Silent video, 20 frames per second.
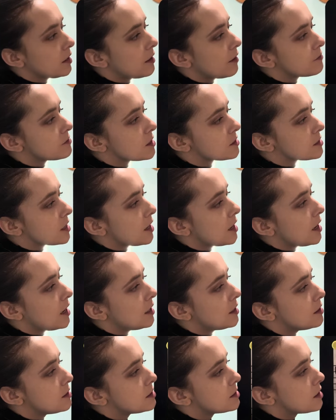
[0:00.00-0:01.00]
gives us a
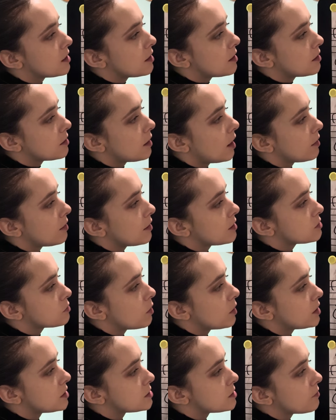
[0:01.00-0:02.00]
hint that this one
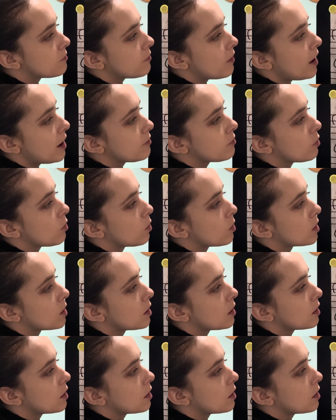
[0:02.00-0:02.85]
is the 5 chord